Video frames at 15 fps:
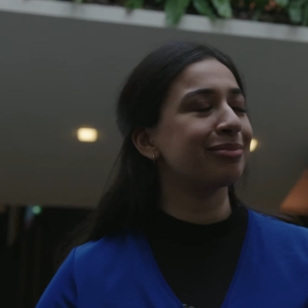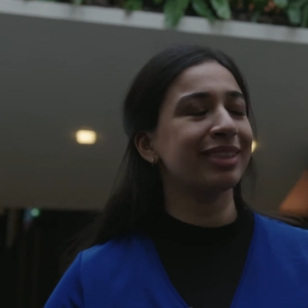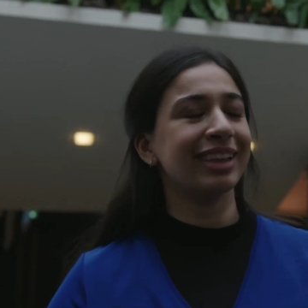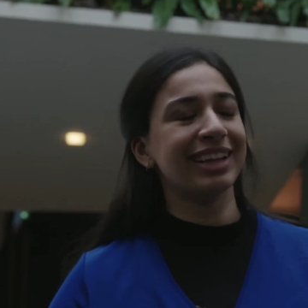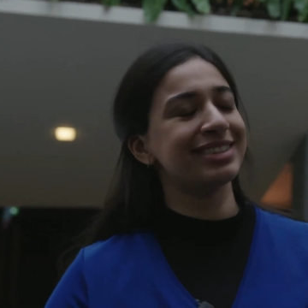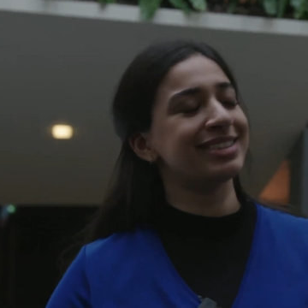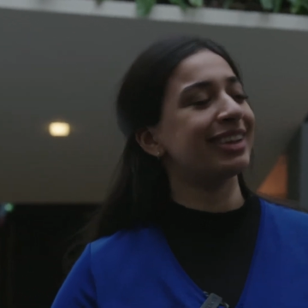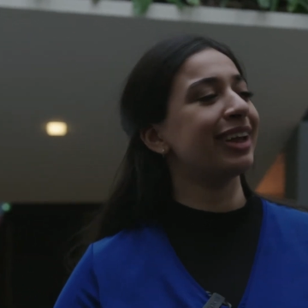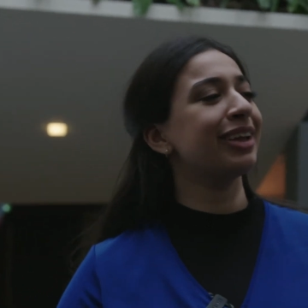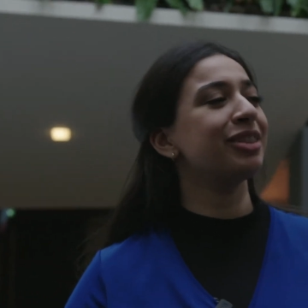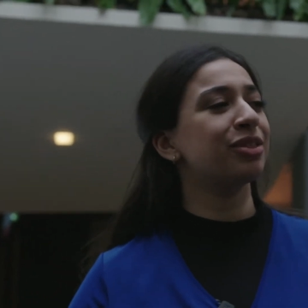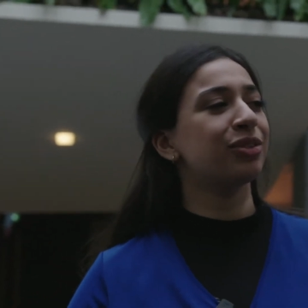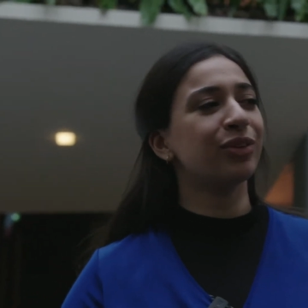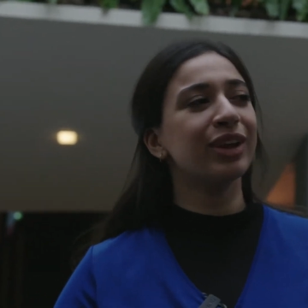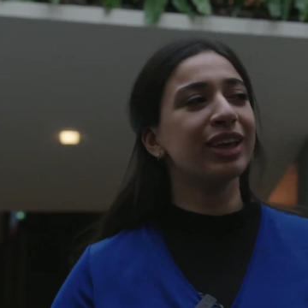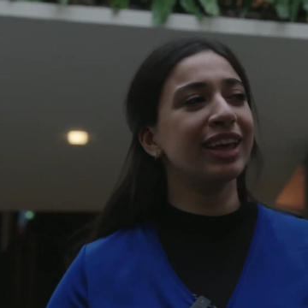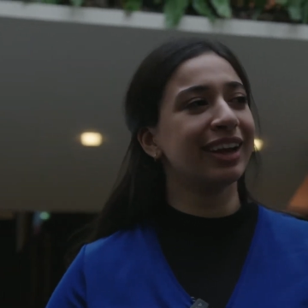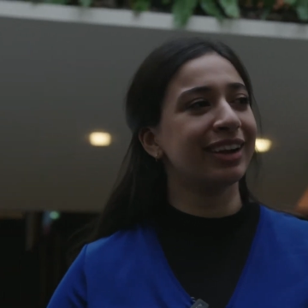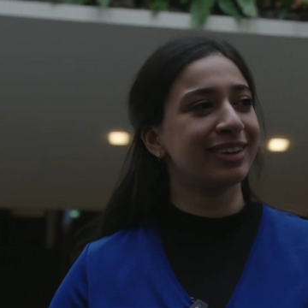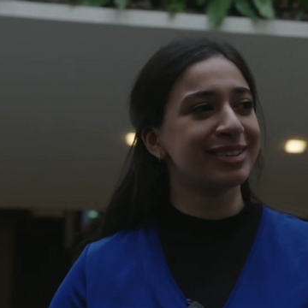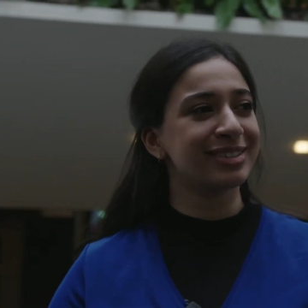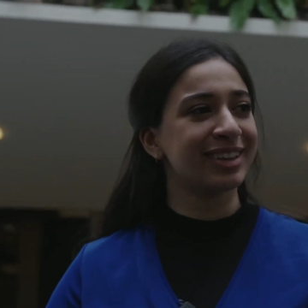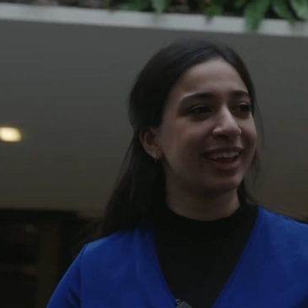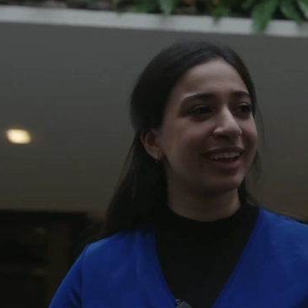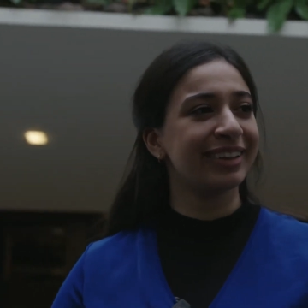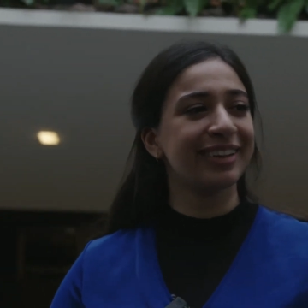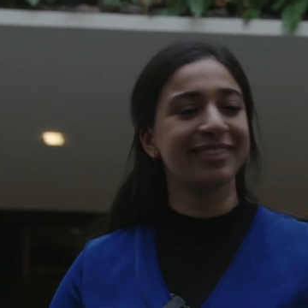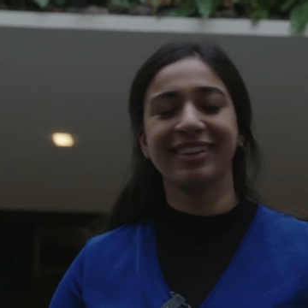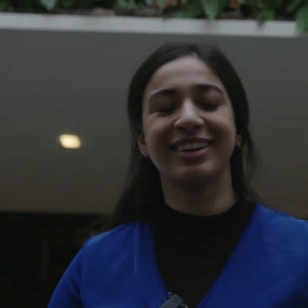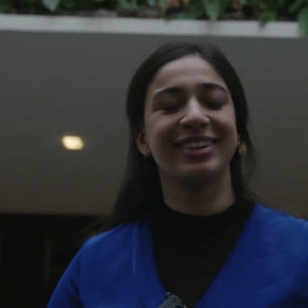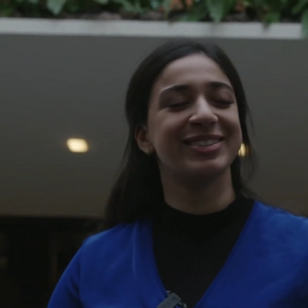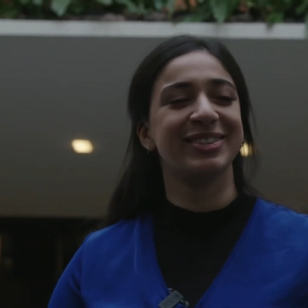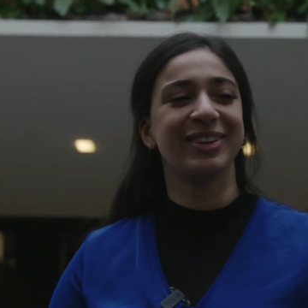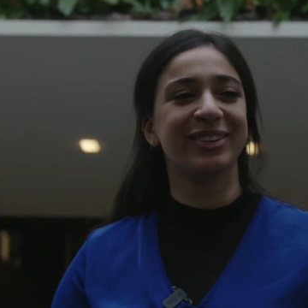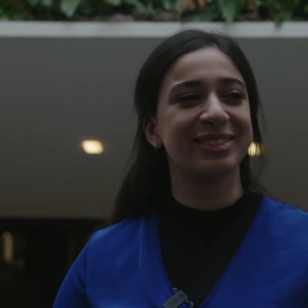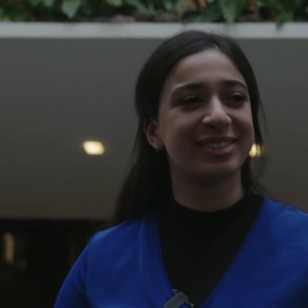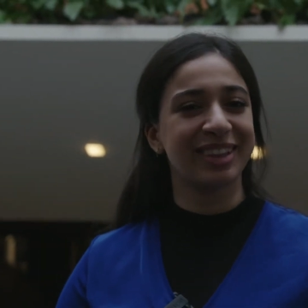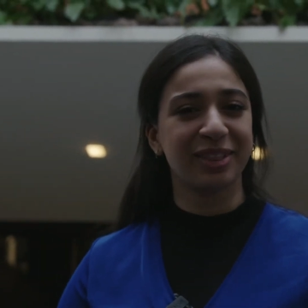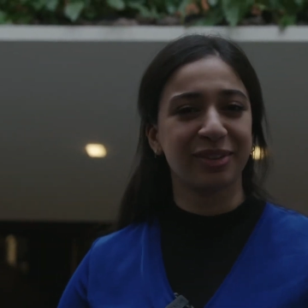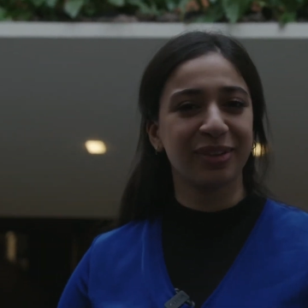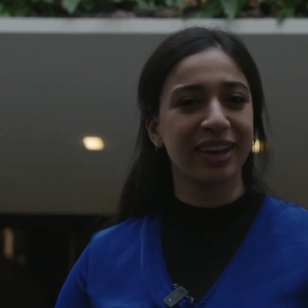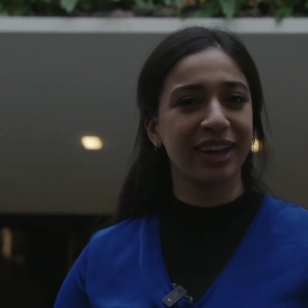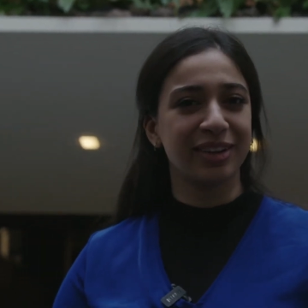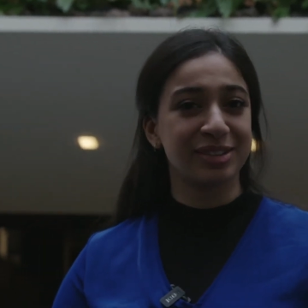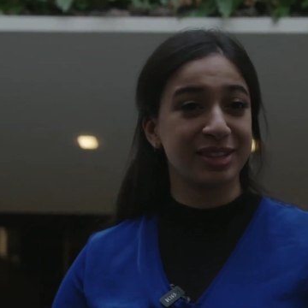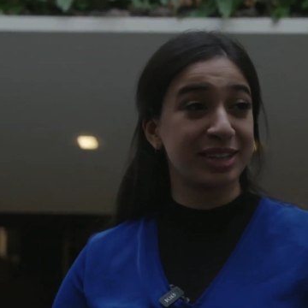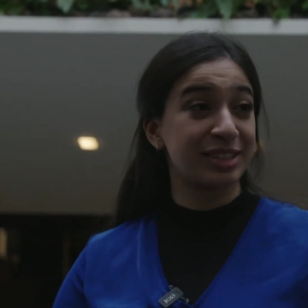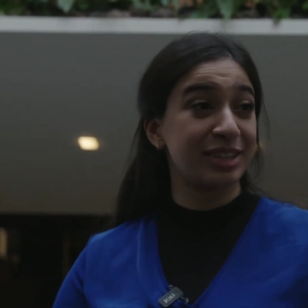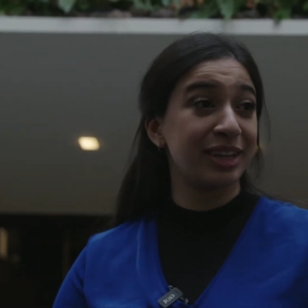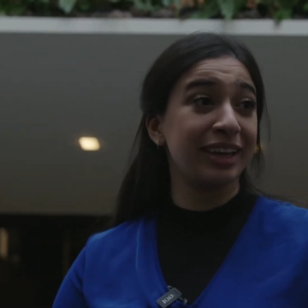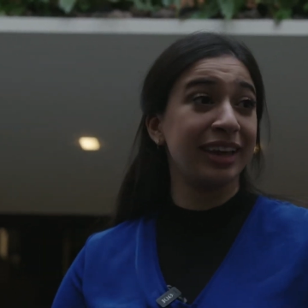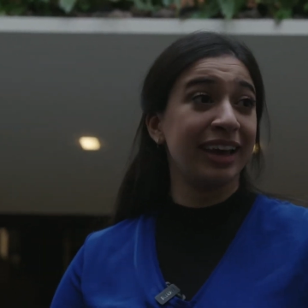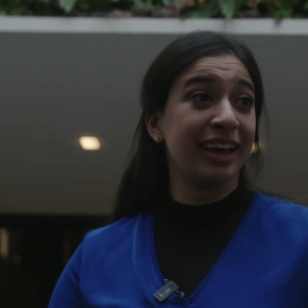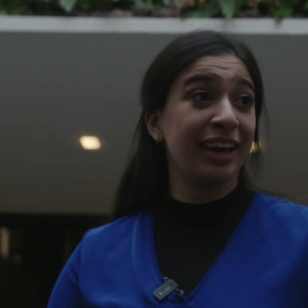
Let's say in 3 years, like the Dennis Jansen in 3 years, is he